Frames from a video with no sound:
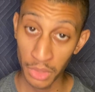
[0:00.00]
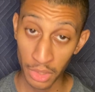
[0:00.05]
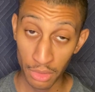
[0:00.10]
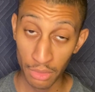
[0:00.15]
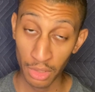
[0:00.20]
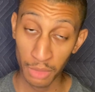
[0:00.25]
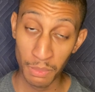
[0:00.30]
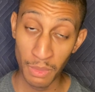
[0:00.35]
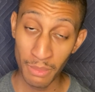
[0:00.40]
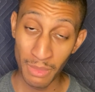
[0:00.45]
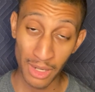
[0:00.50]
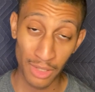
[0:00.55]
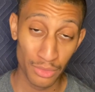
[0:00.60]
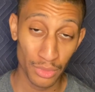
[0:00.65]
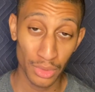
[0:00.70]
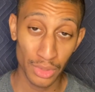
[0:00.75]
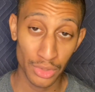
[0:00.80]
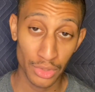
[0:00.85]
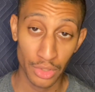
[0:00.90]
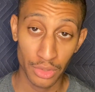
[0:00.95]
a USB
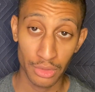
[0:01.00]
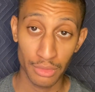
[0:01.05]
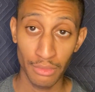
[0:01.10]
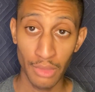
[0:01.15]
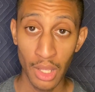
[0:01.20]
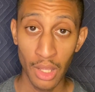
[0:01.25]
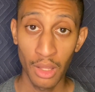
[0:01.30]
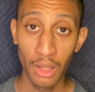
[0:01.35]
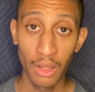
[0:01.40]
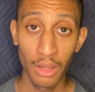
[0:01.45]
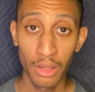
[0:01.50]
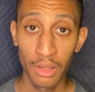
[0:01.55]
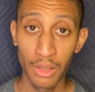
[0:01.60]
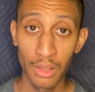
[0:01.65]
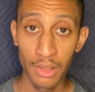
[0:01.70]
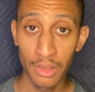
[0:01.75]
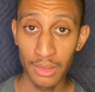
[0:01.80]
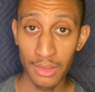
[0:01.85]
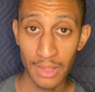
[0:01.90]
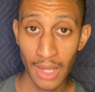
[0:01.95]
microphone, it's just
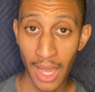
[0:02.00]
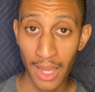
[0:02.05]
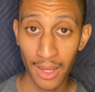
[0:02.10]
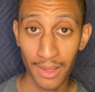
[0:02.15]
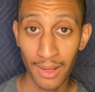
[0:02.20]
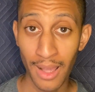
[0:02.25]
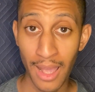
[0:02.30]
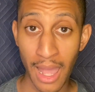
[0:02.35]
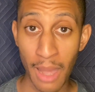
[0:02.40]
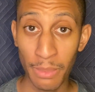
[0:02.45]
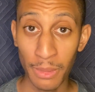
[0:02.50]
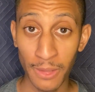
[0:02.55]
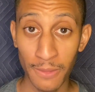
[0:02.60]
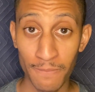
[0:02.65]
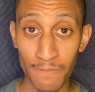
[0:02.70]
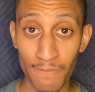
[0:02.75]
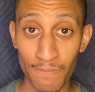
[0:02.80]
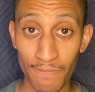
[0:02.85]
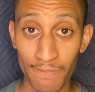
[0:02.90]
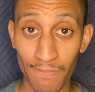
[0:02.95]
not gonna happen.
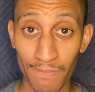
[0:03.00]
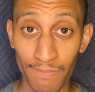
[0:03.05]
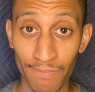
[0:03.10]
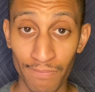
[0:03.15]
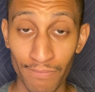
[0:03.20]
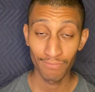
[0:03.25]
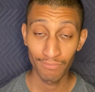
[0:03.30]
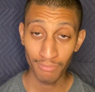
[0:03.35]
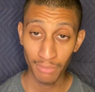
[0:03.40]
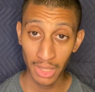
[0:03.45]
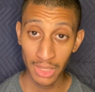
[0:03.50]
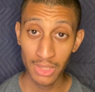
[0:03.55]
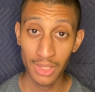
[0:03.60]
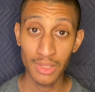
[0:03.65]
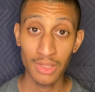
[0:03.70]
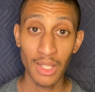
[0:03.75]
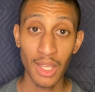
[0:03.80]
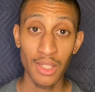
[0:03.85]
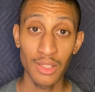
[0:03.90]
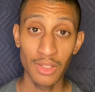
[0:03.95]
But you
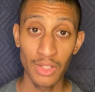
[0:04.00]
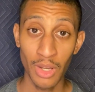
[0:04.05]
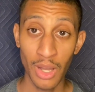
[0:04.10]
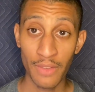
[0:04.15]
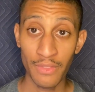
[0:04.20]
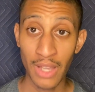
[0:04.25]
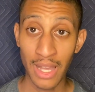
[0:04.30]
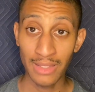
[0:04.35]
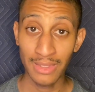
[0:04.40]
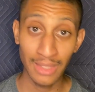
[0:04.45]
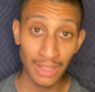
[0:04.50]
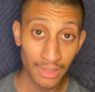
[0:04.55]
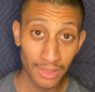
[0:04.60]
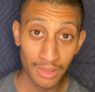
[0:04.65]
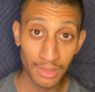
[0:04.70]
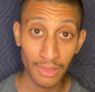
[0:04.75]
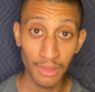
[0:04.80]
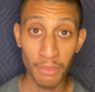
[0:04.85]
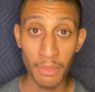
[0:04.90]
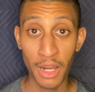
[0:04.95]
say, I've got
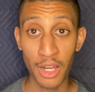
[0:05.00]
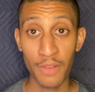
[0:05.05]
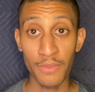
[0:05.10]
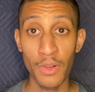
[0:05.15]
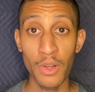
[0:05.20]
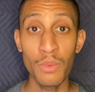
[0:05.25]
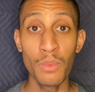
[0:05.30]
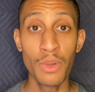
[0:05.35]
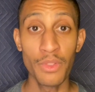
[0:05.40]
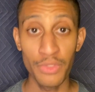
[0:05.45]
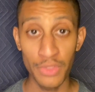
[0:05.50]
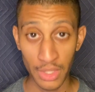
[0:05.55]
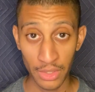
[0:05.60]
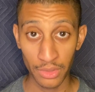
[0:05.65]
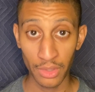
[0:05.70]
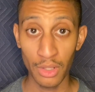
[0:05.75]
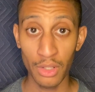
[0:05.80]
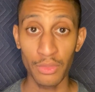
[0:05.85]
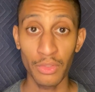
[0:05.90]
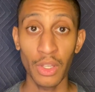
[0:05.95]
this microphone with this
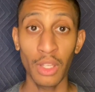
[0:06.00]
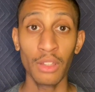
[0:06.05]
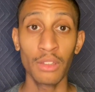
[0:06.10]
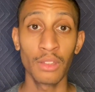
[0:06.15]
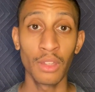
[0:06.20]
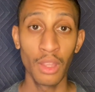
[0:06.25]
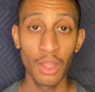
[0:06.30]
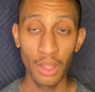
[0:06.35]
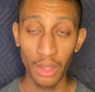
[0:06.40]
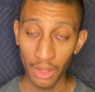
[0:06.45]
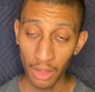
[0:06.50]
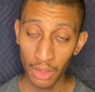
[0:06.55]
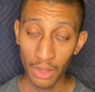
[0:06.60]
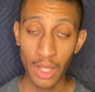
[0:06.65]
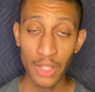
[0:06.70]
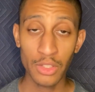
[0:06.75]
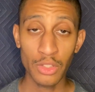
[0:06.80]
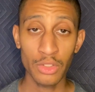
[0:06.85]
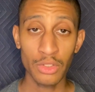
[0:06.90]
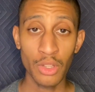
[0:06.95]
interface,
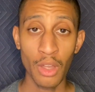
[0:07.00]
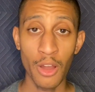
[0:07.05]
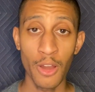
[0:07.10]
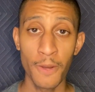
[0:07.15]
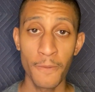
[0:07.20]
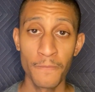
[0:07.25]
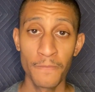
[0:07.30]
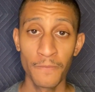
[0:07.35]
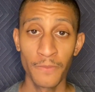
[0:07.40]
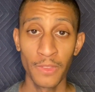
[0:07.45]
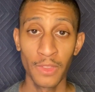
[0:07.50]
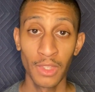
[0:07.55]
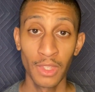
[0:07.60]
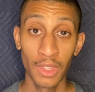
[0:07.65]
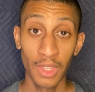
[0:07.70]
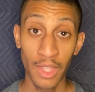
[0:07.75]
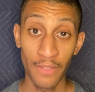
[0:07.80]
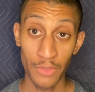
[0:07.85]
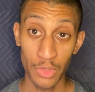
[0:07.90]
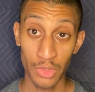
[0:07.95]
that's a start.
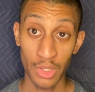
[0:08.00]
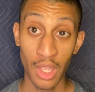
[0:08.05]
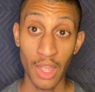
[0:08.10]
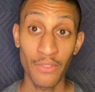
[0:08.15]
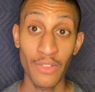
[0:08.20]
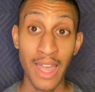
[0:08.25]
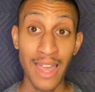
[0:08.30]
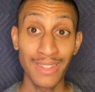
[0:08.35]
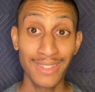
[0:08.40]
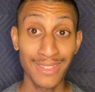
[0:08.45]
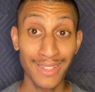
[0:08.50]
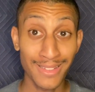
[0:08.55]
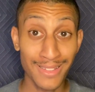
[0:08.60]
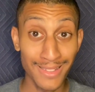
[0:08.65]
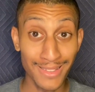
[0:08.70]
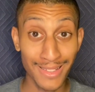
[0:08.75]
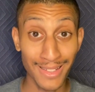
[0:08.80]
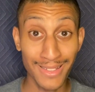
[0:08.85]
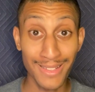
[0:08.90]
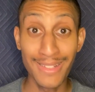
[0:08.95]
If you say I've got such
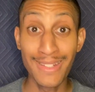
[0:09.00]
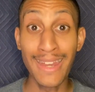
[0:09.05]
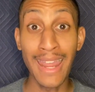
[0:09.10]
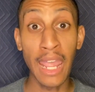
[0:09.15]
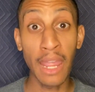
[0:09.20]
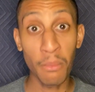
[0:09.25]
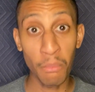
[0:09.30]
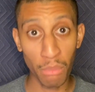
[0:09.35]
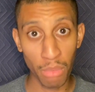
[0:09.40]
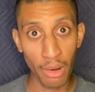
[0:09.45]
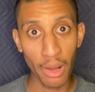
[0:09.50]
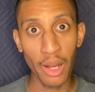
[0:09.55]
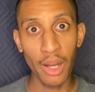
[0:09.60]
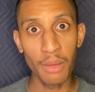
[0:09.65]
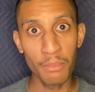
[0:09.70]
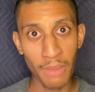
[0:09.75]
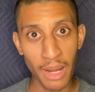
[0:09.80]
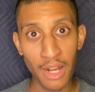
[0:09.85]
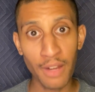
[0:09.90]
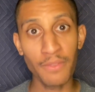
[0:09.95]
and such name
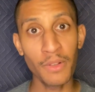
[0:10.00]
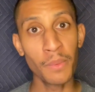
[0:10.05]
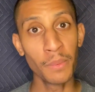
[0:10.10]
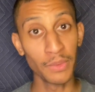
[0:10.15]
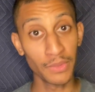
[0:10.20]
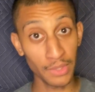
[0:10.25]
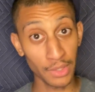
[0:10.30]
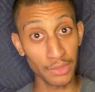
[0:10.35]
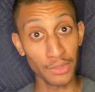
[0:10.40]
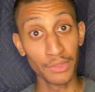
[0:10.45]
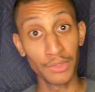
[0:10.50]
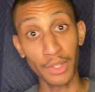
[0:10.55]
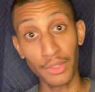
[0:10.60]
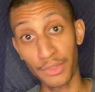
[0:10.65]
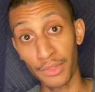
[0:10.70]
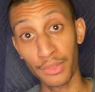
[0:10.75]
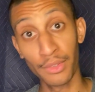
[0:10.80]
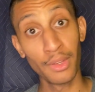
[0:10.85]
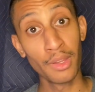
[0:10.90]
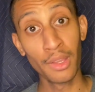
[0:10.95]
brand microphone with such and
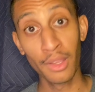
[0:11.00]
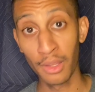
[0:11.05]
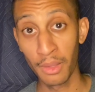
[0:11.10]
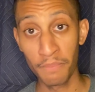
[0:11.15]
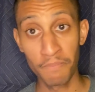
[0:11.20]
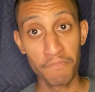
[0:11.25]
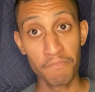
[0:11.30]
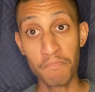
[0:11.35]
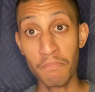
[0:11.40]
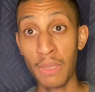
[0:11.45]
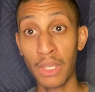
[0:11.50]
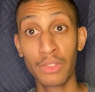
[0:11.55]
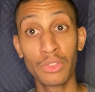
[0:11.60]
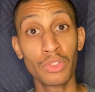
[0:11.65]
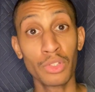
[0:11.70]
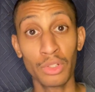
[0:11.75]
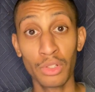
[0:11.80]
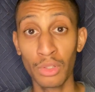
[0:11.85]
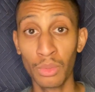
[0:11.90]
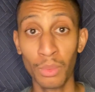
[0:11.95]
such
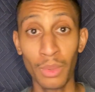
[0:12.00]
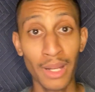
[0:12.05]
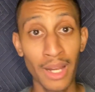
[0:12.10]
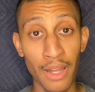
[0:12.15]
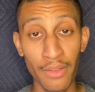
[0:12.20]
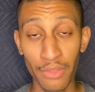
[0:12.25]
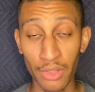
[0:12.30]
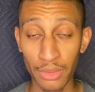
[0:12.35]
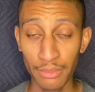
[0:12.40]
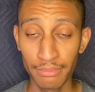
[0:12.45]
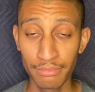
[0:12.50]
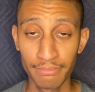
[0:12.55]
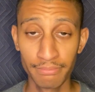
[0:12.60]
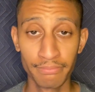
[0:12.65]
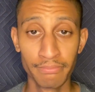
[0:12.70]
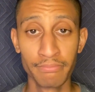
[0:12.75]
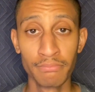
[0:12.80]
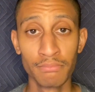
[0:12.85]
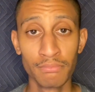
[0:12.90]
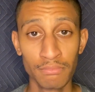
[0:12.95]
mixer or whatever,
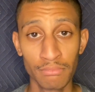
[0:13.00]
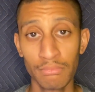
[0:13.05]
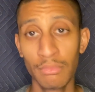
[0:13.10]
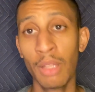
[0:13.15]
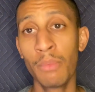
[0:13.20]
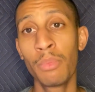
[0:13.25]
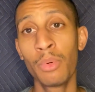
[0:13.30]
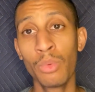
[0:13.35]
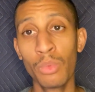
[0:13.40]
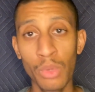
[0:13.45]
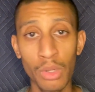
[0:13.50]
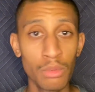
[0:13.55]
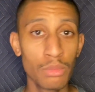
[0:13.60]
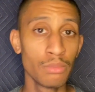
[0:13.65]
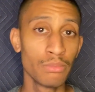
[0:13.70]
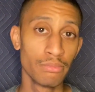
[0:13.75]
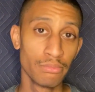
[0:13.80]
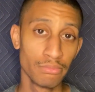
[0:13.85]
people